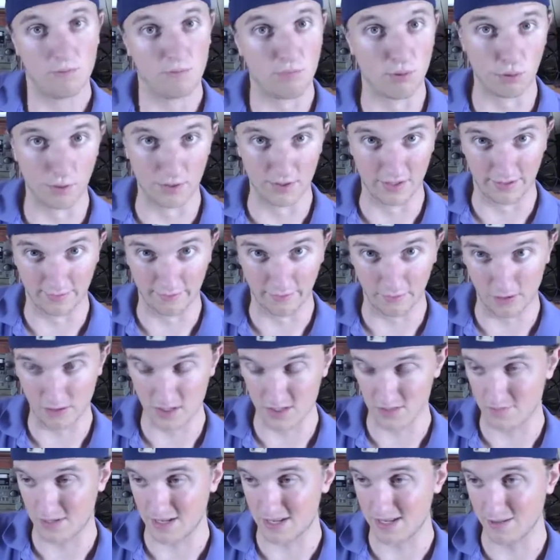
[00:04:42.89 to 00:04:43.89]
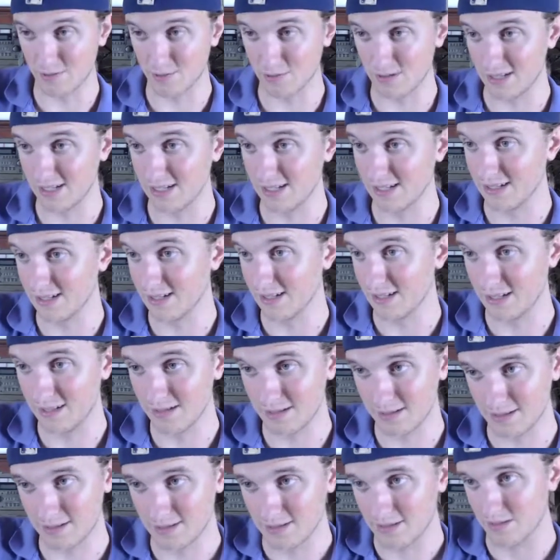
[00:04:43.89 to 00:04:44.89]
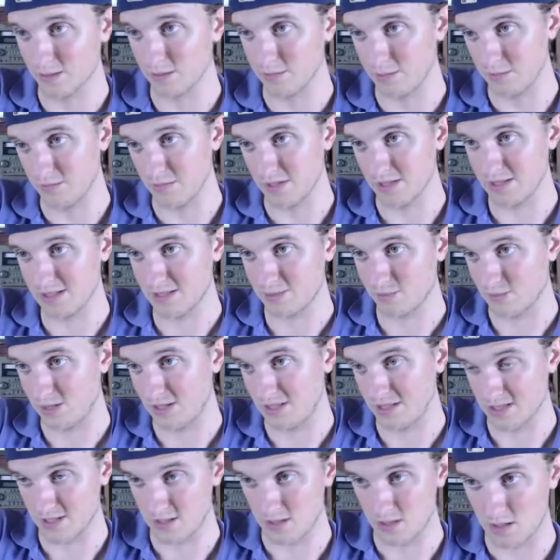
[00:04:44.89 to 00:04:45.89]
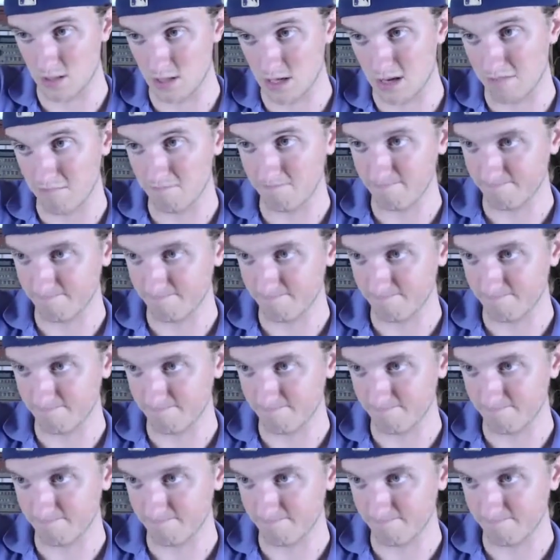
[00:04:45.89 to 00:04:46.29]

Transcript: Poor Nick Foles, by the way. He'll be missed while he's gone.